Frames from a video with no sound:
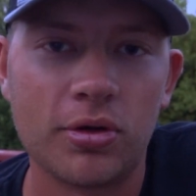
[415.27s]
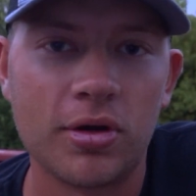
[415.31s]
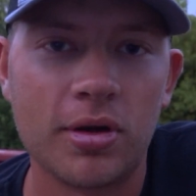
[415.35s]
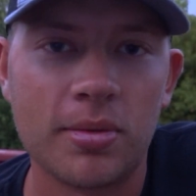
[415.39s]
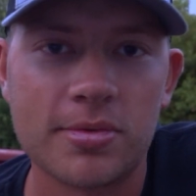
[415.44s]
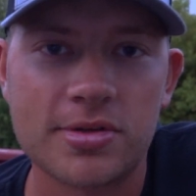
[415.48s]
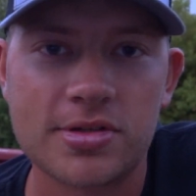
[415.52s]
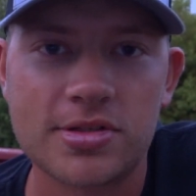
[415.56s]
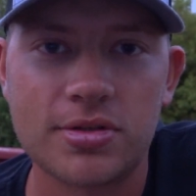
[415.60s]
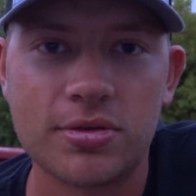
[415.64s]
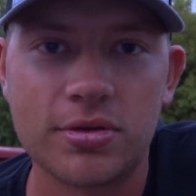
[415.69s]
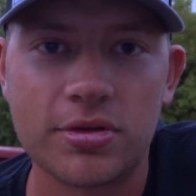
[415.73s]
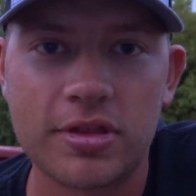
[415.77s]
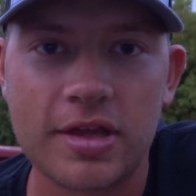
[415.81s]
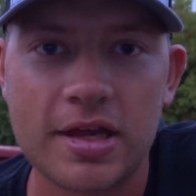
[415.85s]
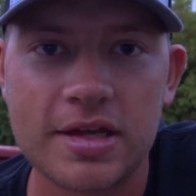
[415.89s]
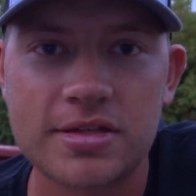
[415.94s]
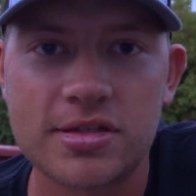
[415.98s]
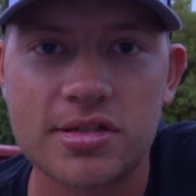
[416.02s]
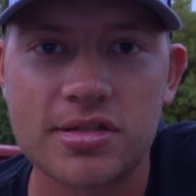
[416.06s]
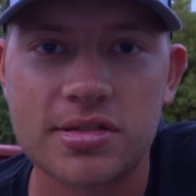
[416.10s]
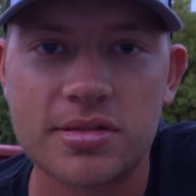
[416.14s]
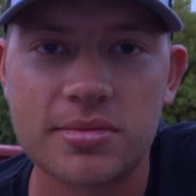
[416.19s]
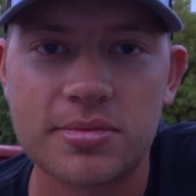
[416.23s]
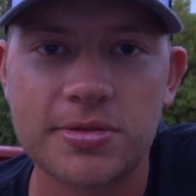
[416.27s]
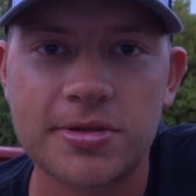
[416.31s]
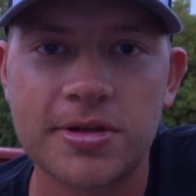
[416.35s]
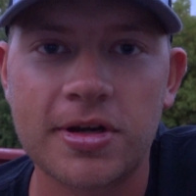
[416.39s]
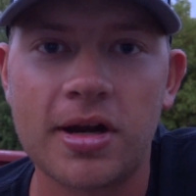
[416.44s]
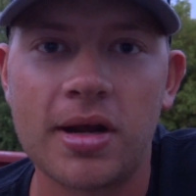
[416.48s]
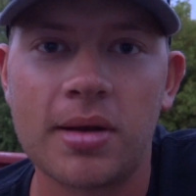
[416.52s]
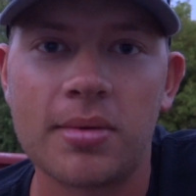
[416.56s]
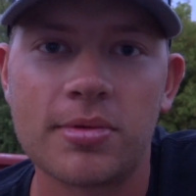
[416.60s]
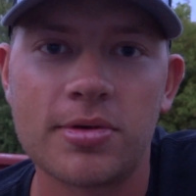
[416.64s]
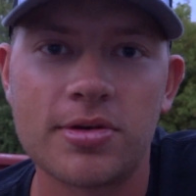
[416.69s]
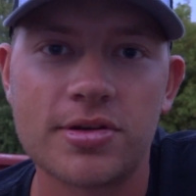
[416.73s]
We're almost to 1,000
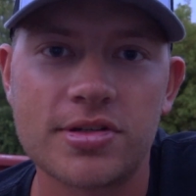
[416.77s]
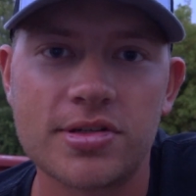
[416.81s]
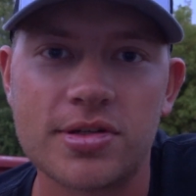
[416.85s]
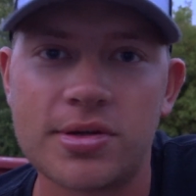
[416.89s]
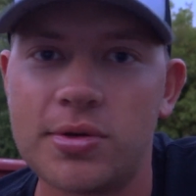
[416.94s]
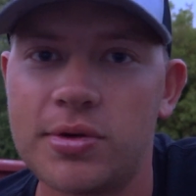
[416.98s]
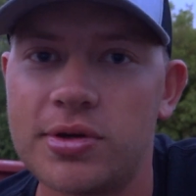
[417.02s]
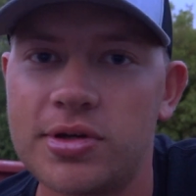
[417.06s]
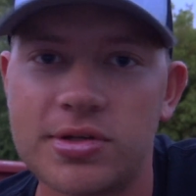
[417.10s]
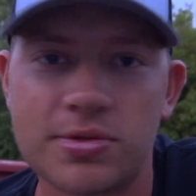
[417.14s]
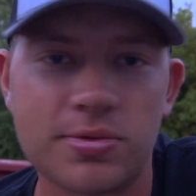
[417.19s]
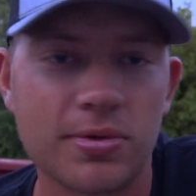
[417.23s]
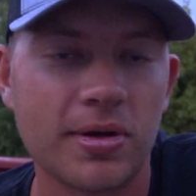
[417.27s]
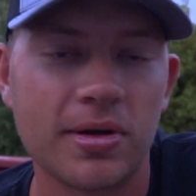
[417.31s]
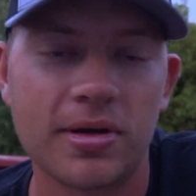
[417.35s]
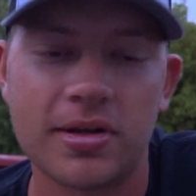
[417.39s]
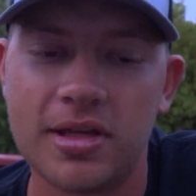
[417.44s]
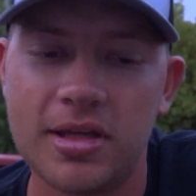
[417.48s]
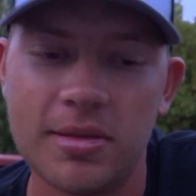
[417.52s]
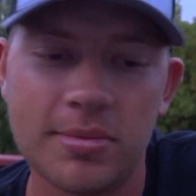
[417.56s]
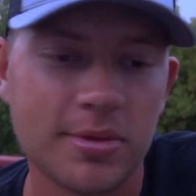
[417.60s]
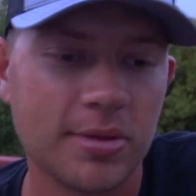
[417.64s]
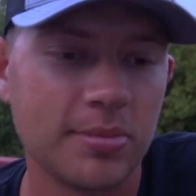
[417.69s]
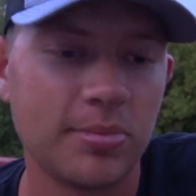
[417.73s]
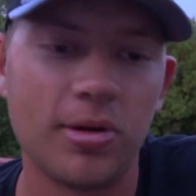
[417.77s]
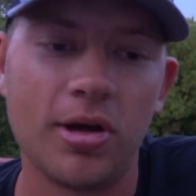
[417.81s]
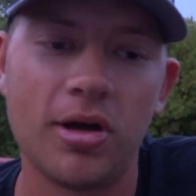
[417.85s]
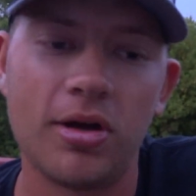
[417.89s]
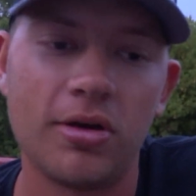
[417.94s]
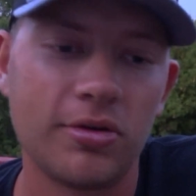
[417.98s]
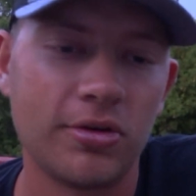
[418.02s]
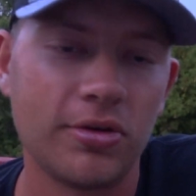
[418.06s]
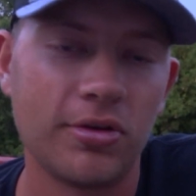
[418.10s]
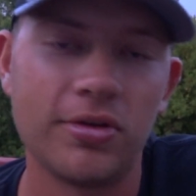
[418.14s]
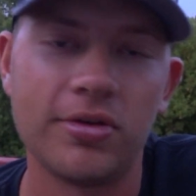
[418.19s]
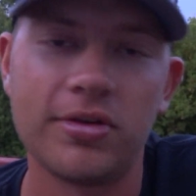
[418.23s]
subscribers. So we just wanna keep the
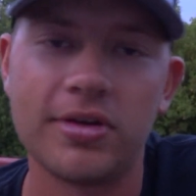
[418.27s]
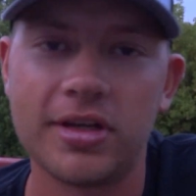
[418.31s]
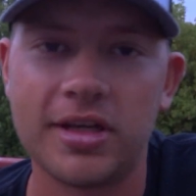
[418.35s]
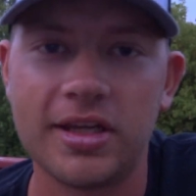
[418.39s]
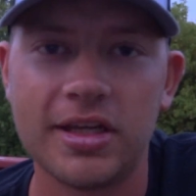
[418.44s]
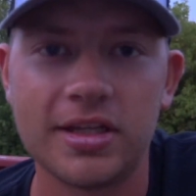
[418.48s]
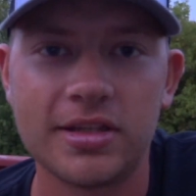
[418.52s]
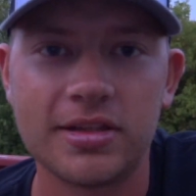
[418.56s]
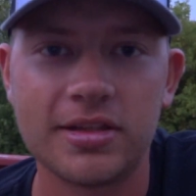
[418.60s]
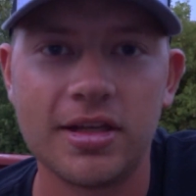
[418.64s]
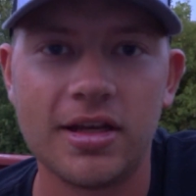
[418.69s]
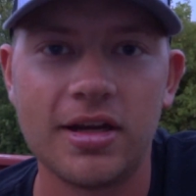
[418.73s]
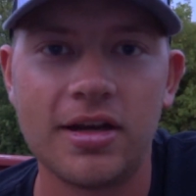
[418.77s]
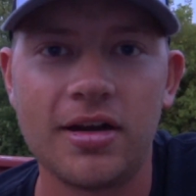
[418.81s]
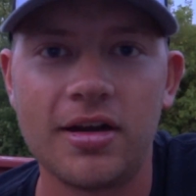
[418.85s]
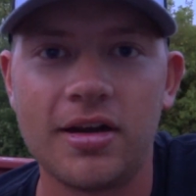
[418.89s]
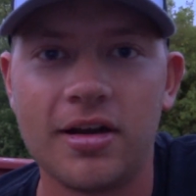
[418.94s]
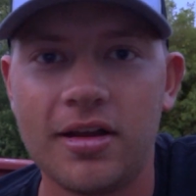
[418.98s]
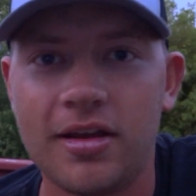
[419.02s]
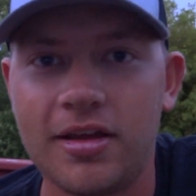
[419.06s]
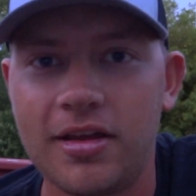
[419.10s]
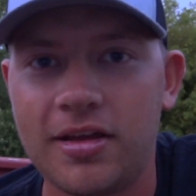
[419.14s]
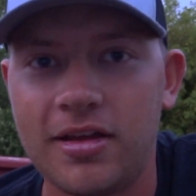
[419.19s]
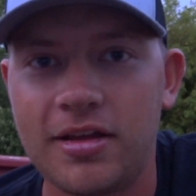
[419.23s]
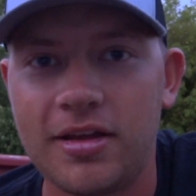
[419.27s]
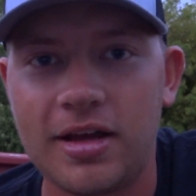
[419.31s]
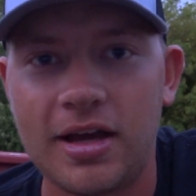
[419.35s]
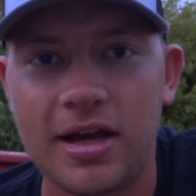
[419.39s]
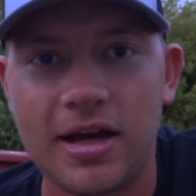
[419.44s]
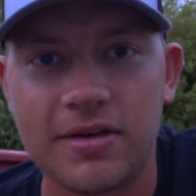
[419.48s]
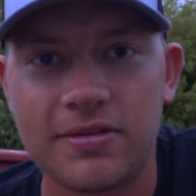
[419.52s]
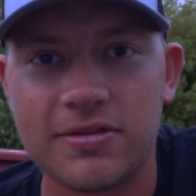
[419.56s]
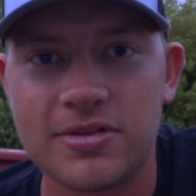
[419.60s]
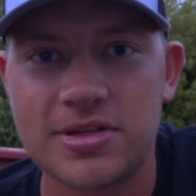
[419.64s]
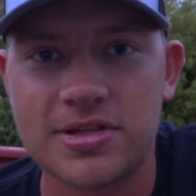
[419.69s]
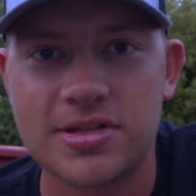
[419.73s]
ball rolling and get there,
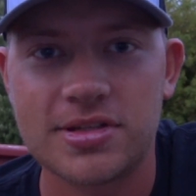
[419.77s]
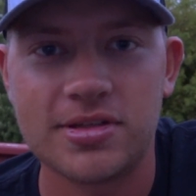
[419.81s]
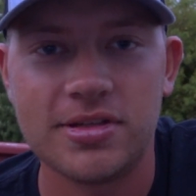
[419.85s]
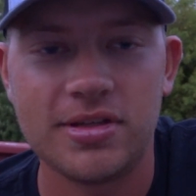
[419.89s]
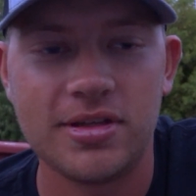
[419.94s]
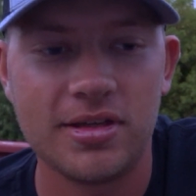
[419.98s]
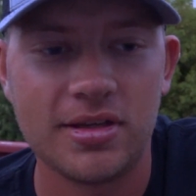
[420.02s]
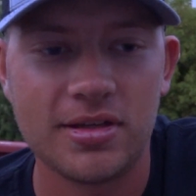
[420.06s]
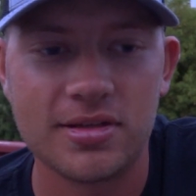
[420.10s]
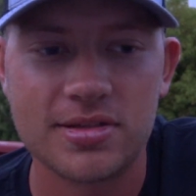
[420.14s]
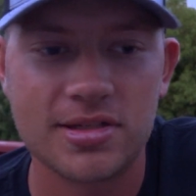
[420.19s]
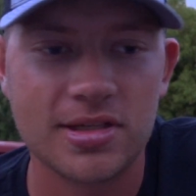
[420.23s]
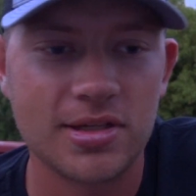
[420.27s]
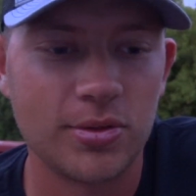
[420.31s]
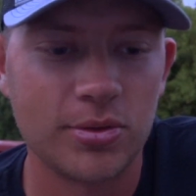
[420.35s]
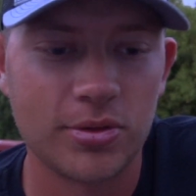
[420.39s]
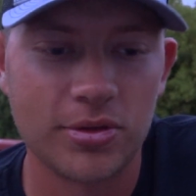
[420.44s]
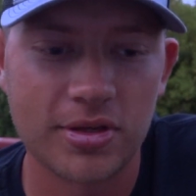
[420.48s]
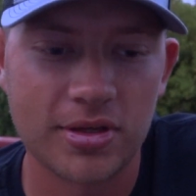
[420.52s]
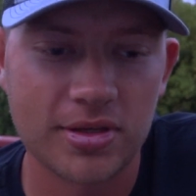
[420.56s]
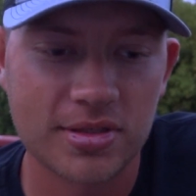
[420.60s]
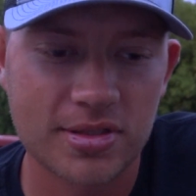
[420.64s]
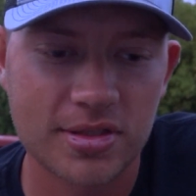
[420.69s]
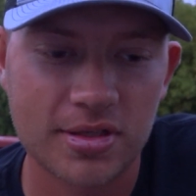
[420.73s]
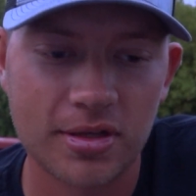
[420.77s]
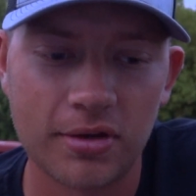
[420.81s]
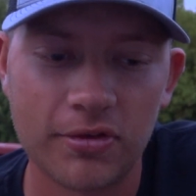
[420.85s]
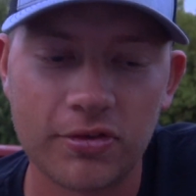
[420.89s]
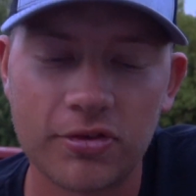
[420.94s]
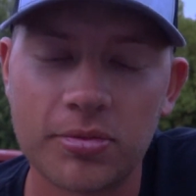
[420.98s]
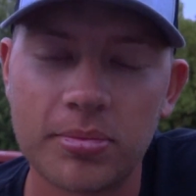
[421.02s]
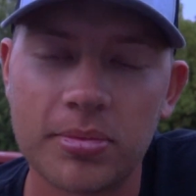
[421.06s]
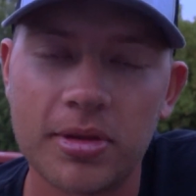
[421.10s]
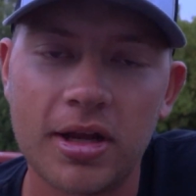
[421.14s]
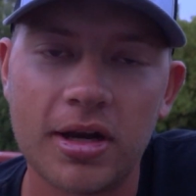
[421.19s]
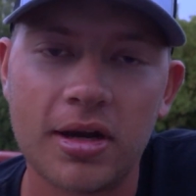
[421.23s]
obviously, and see where things go
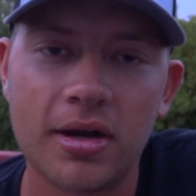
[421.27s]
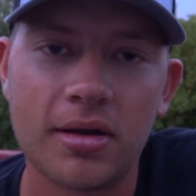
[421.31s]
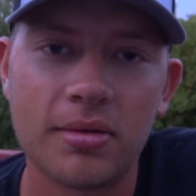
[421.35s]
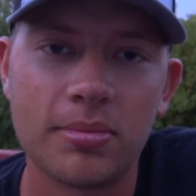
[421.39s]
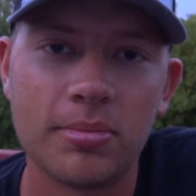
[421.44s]
from there.